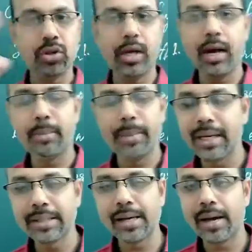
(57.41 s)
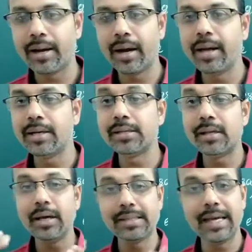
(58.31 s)
There are many satellites
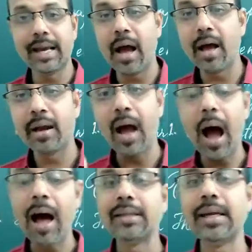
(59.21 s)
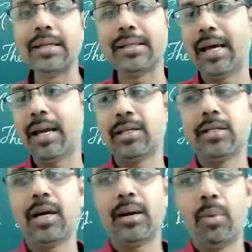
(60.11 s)
and other
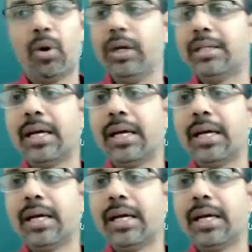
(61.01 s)
celestial bodies.